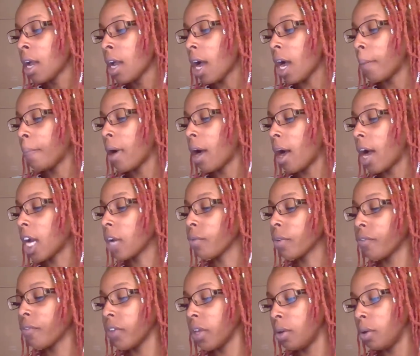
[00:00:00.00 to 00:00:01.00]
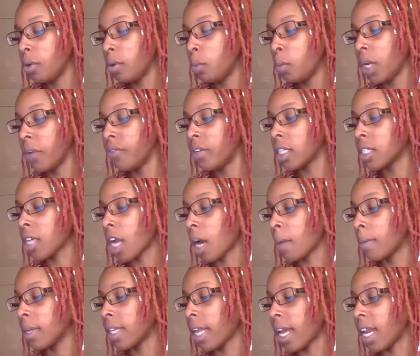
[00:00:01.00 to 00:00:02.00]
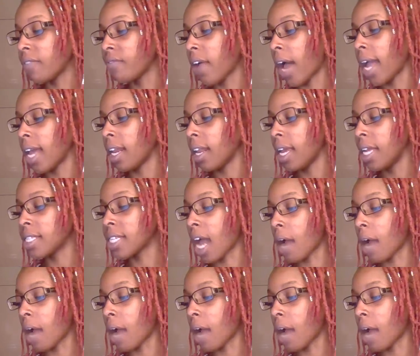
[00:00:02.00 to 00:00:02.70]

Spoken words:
Upon review, we've determined that it violates